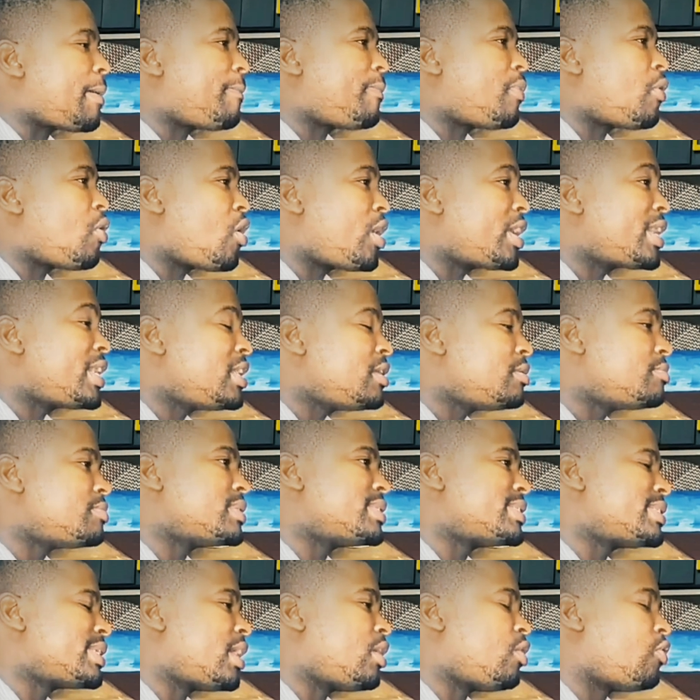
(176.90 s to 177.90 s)
upon
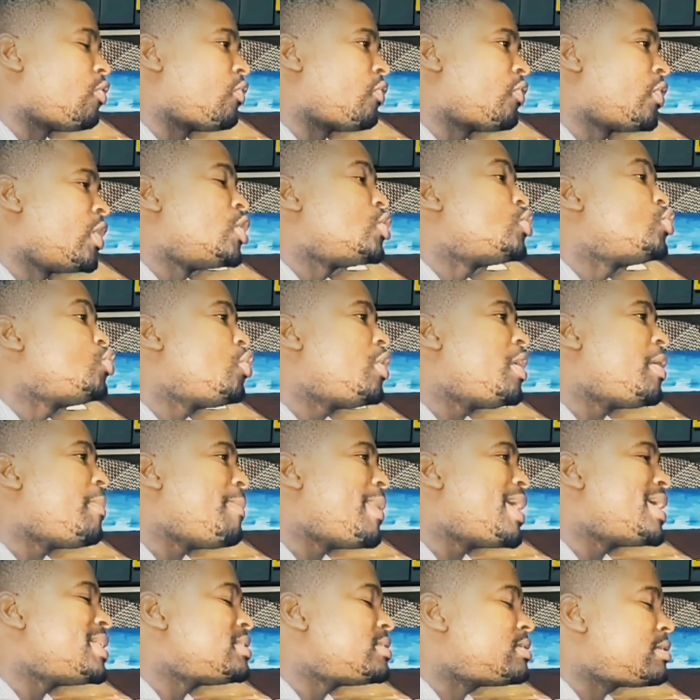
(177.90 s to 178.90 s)
himself to
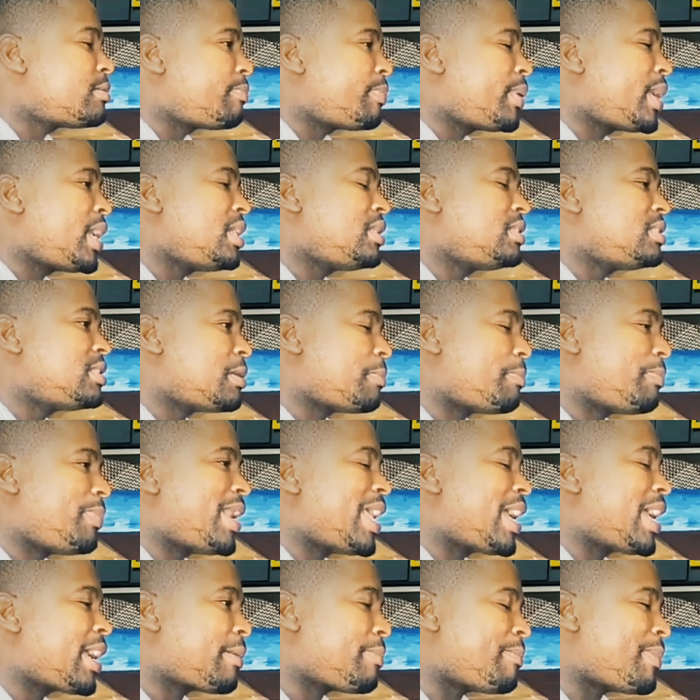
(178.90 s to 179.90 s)
emancipate the
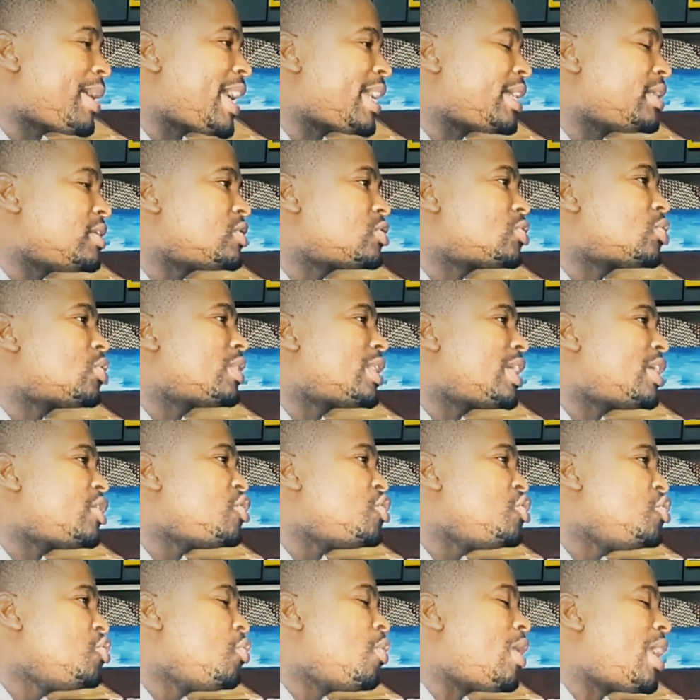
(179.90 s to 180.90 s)
Black mind so that
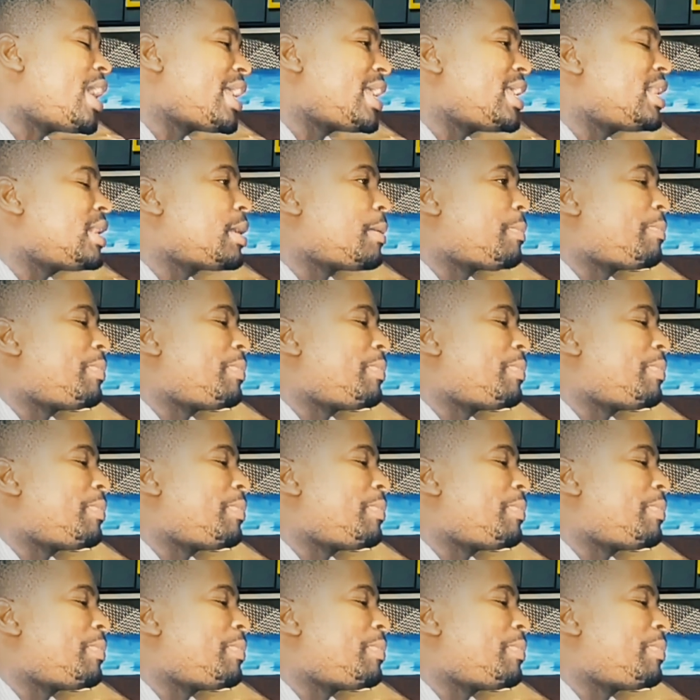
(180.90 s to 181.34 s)
you are in